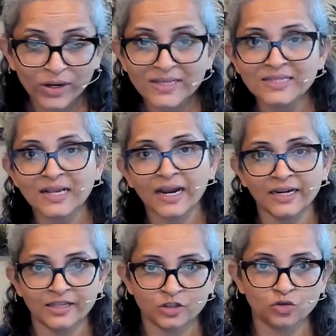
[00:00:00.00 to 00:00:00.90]

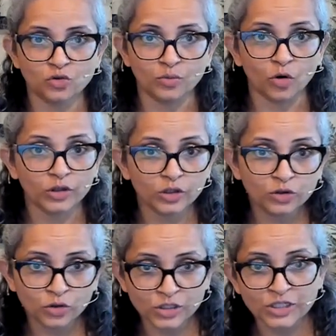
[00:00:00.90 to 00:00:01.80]
inside this room or the
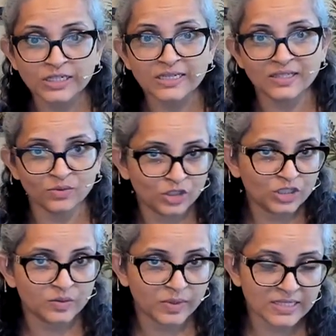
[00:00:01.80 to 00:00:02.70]
groceries, which
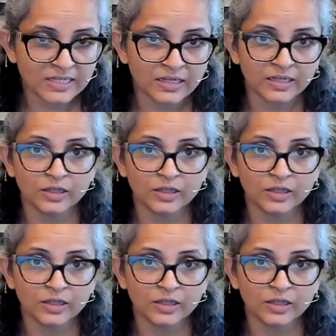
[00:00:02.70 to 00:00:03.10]
is basically